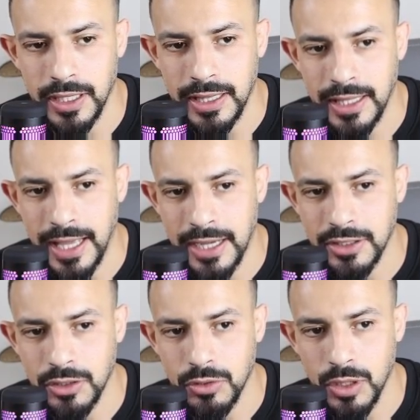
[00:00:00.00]
in the
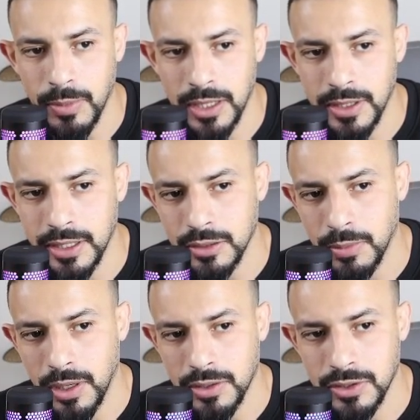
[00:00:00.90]
execute command text
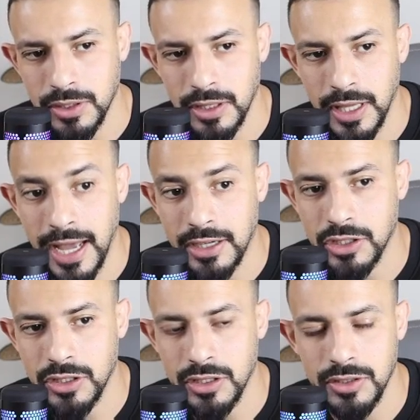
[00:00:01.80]
box in the
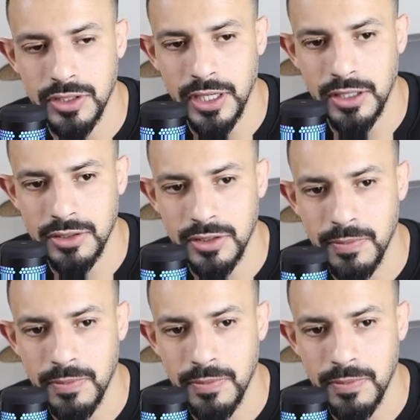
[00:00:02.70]
action settings.